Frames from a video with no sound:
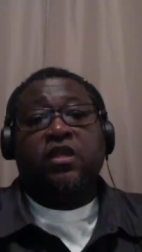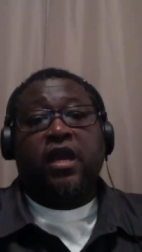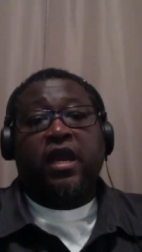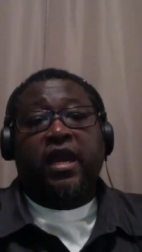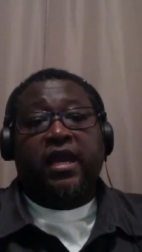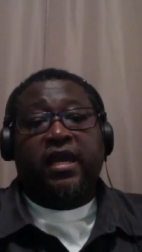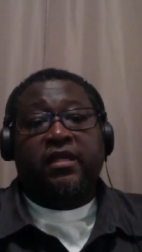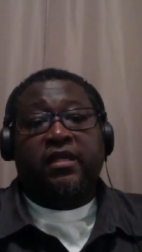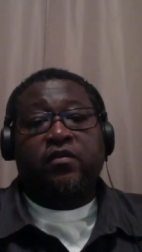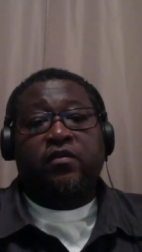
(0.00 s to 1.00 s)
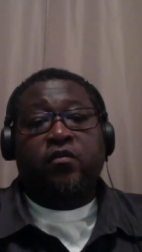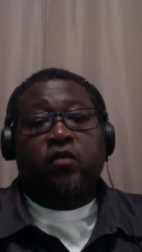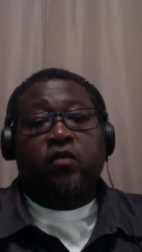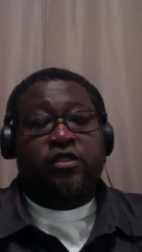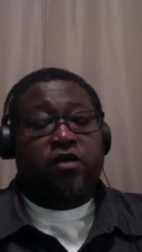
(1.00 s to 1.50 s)
And
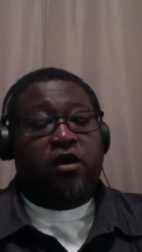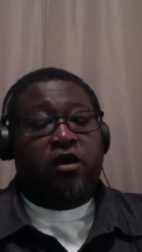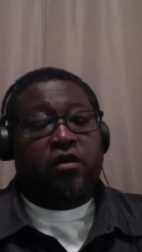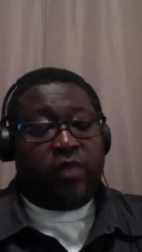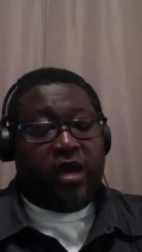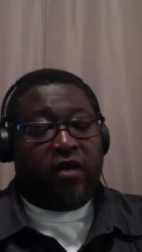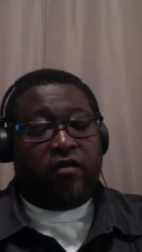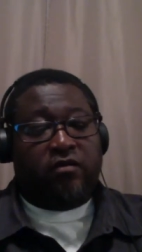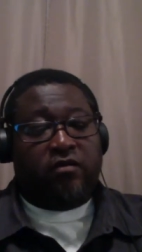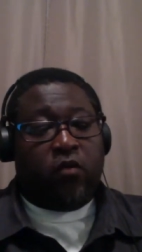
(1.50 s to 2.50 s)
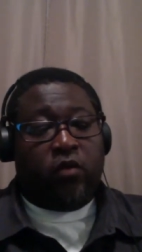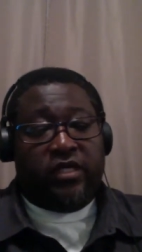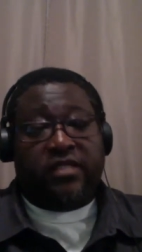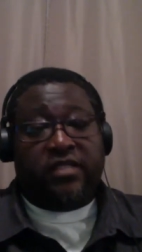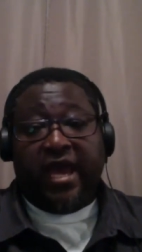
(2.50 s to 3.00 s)
when she talked about how we
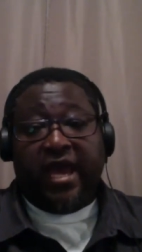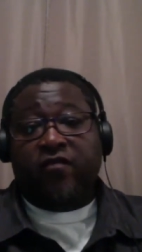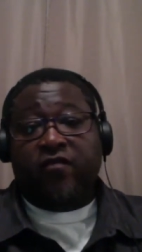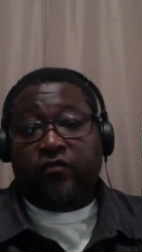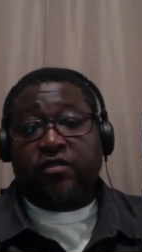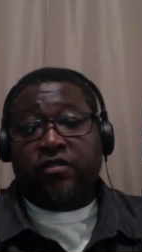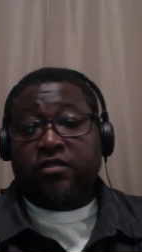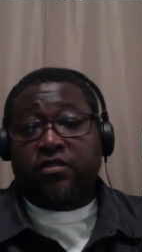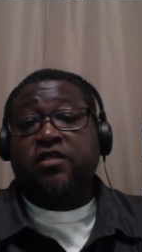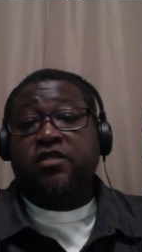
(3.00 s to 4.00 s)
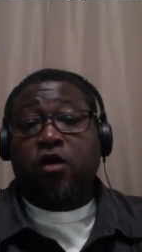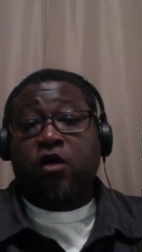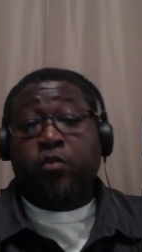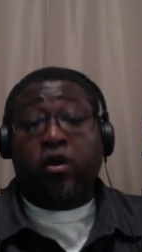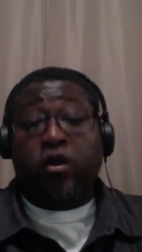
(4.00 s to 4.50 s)
need to have these discussions, are we
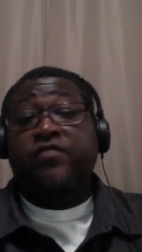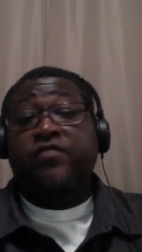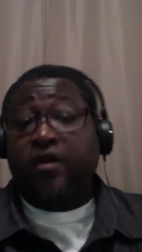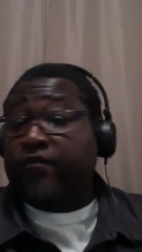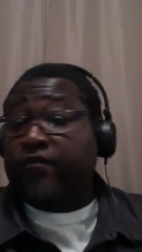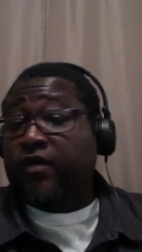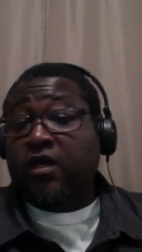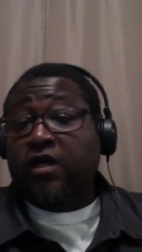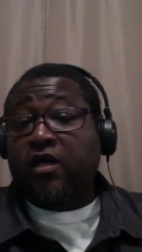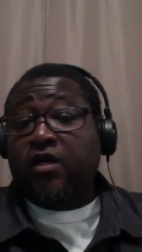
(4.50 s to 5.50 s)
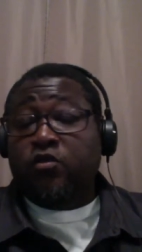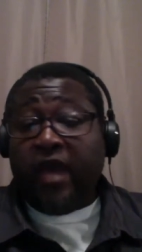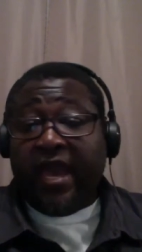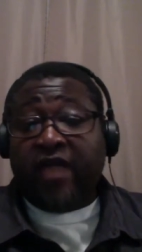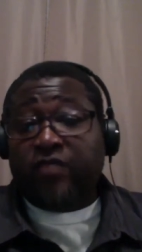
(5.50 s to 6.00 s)
brave enough to
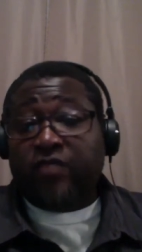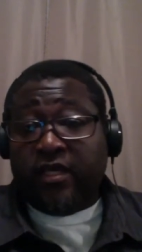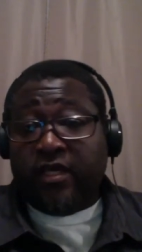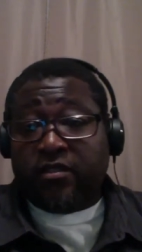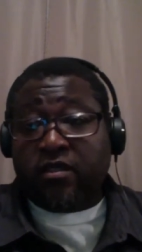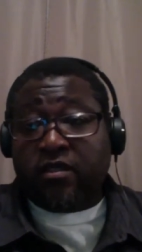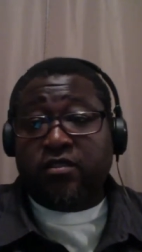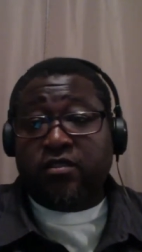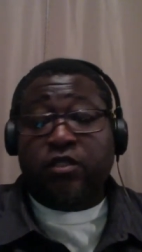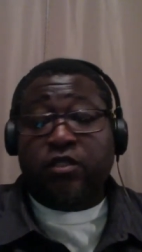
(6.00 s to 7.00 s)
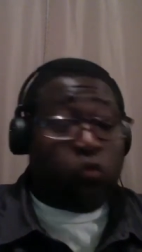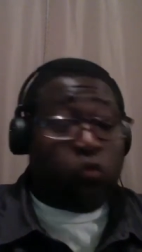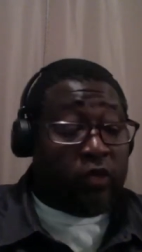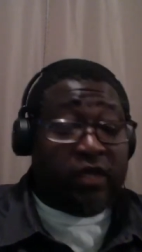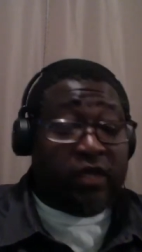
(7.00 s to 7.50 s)
have these discussions, these
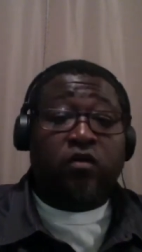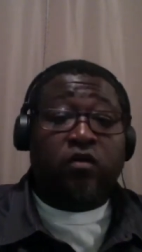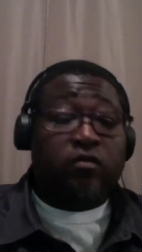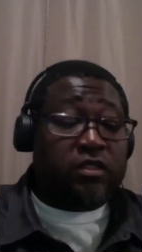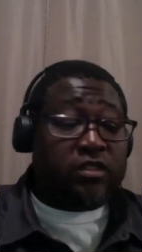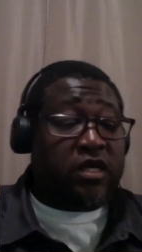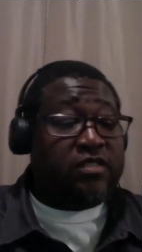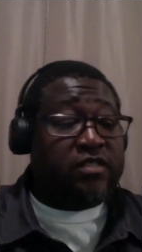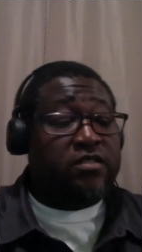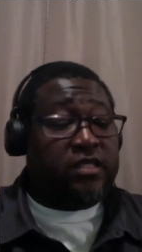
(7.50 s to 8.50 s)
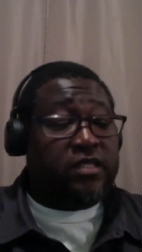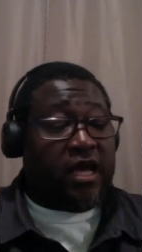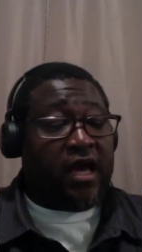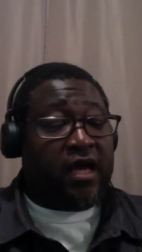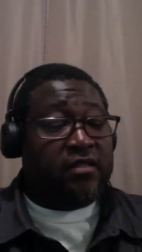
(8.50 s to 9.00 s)
real discussions, and
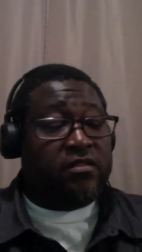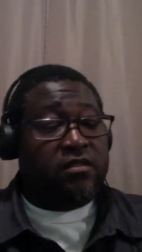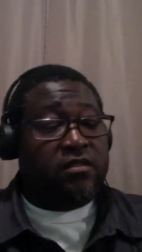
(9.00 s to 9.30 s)
not,